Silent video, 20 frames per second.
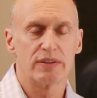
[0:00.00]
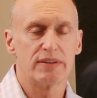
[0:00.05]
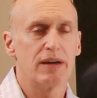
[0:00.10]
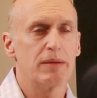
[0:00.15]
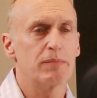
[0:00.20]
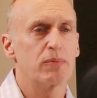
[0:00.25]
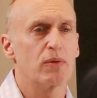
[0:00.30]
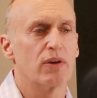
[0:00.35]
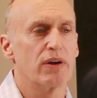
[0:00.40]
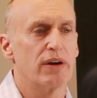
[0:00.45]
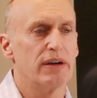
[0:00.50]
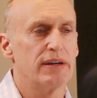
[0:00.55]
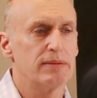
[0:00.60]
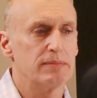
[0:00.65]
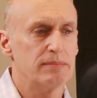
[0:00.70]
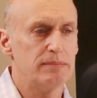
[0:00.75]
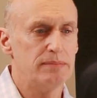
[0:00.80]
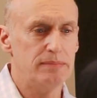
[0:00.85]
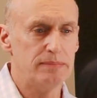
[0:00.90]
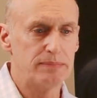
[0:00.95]

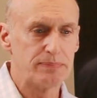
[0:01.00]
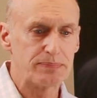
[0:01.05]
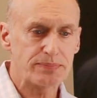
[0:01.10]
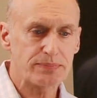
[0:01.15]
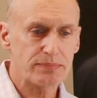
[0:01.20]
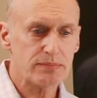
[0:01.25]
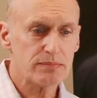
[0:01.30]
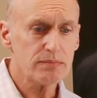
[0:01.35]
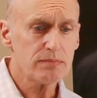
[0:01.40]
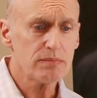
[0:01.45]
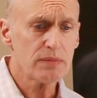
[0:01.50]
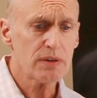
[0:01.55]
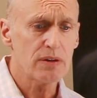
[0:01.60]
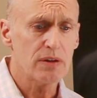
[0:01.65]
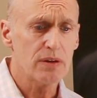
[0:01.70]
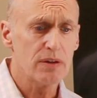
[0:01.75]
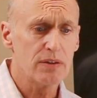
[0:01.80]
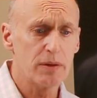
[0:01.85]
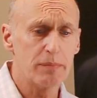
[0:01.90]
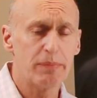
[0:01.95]
temporary,
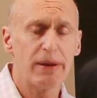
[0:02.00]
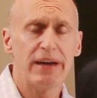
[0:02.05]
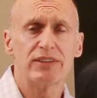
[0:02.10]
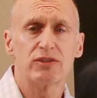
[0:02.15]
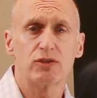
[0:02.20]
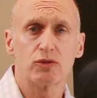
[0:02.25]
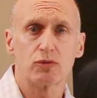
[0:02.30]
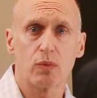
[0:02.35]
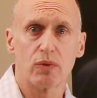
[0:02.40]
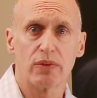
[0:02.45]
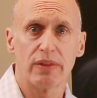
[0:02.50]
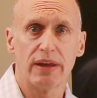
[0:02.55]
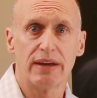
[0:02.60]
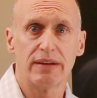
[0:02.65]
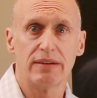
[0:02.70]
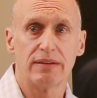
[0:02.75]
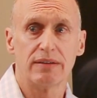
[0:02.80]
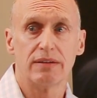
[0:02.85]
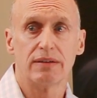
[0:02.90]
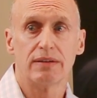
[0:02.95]
the patients were
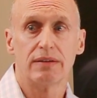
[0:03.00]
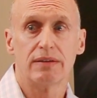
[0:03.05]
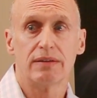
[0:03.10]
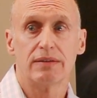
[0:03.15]
then,